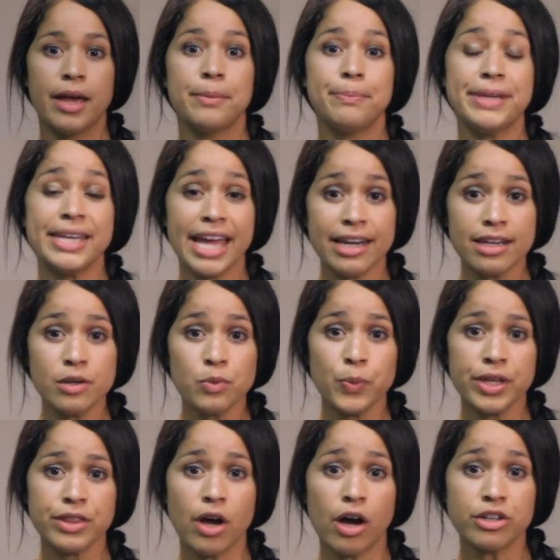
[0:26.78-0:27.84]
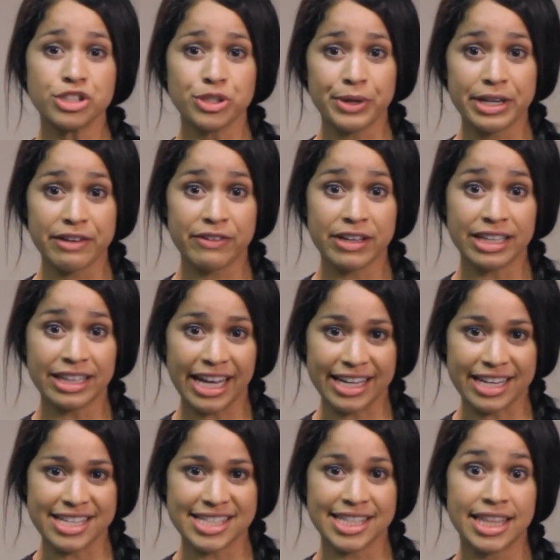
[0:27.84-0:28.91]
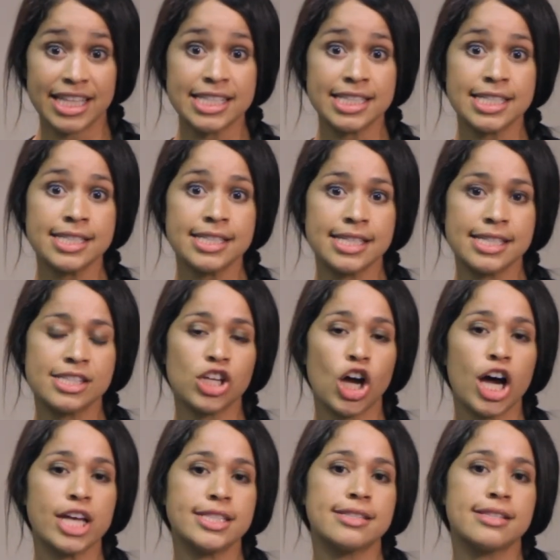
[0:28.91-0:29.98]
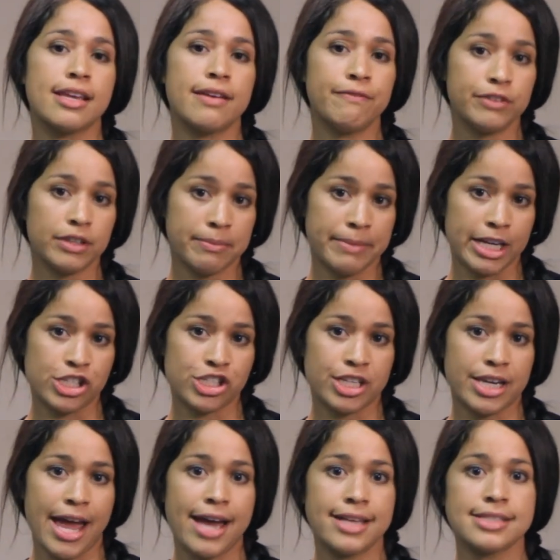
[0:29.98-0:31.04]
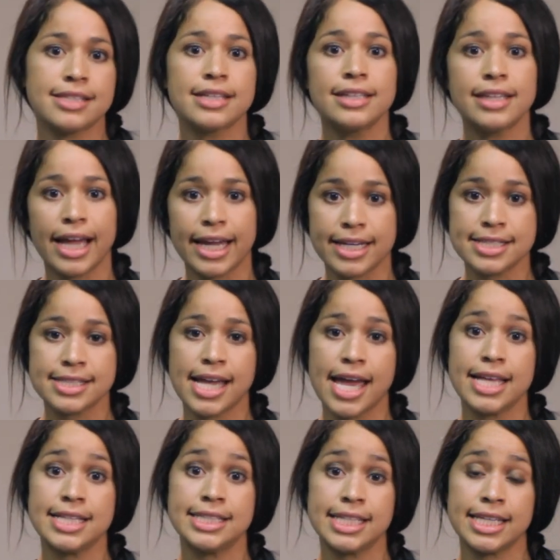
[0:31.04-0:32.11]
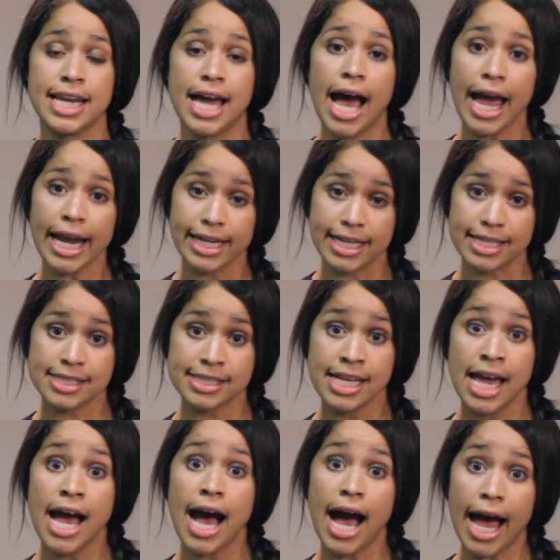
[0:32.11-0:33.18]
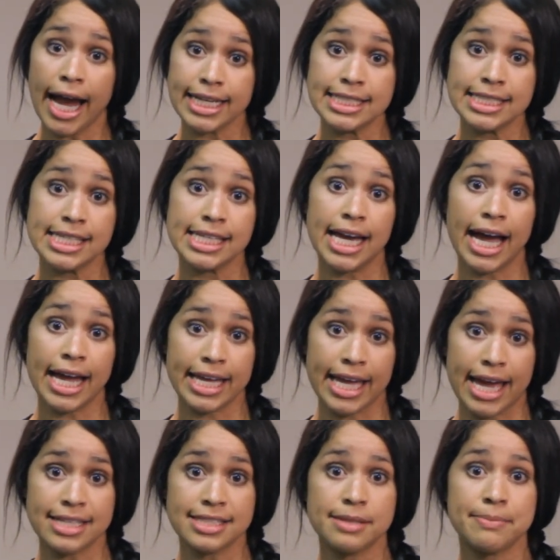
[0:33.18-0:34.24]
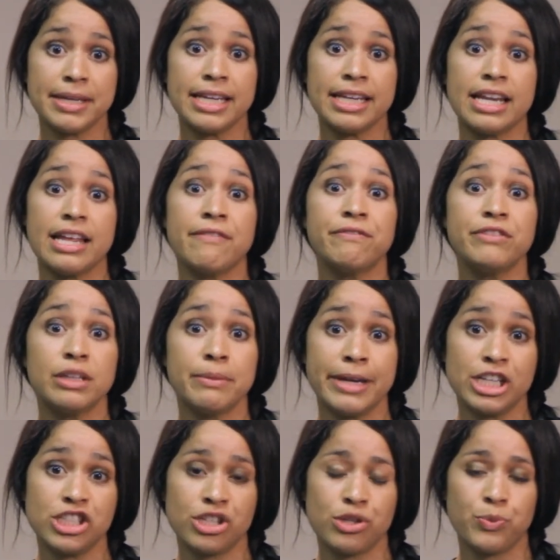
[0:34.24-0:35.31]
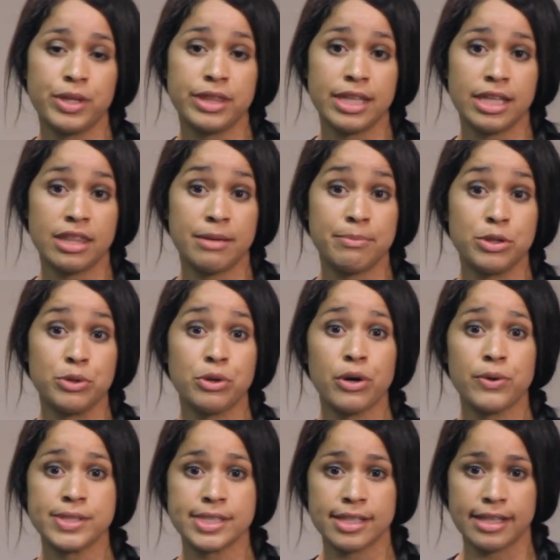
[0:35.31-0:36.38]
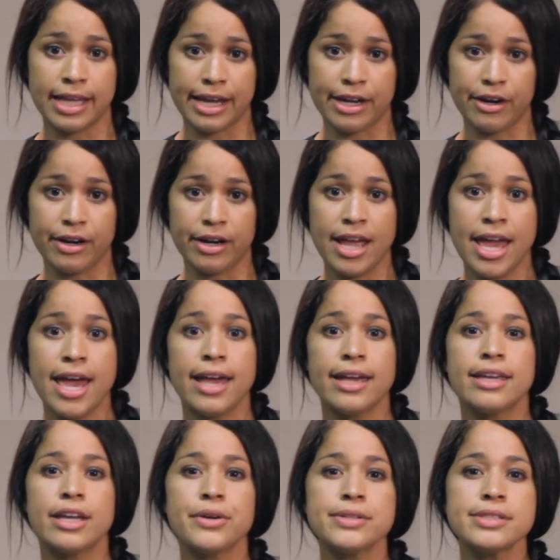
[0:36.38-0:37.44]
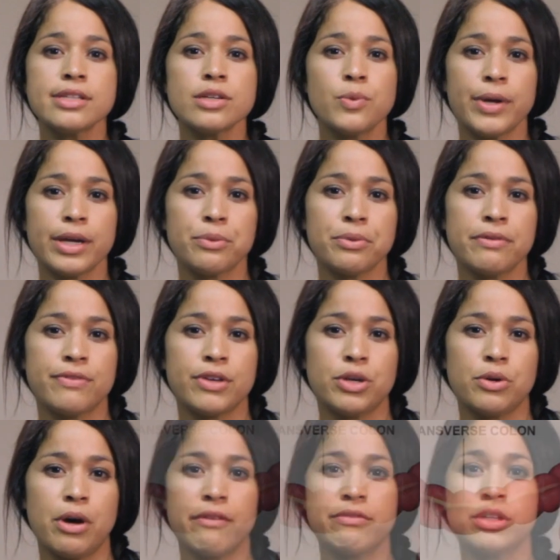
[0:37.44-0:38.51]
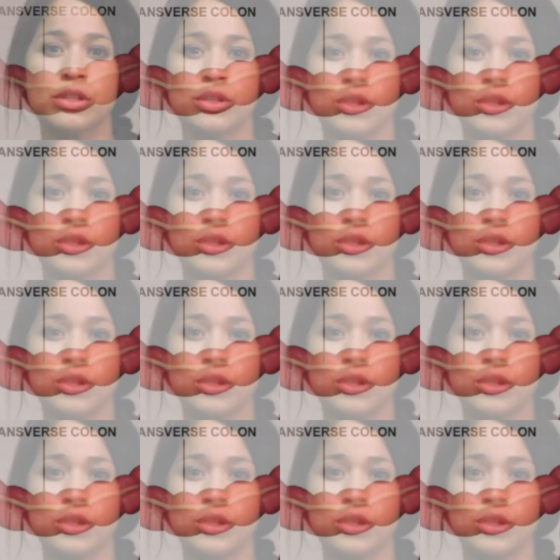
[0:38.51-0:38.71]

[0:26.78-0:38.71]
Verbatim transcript: Beginning with ulcerative colitis, this disease causes inflammation as colitis ends in itis, ITIS, meaning inflammation within the mucosa layer. Here is a quick review of the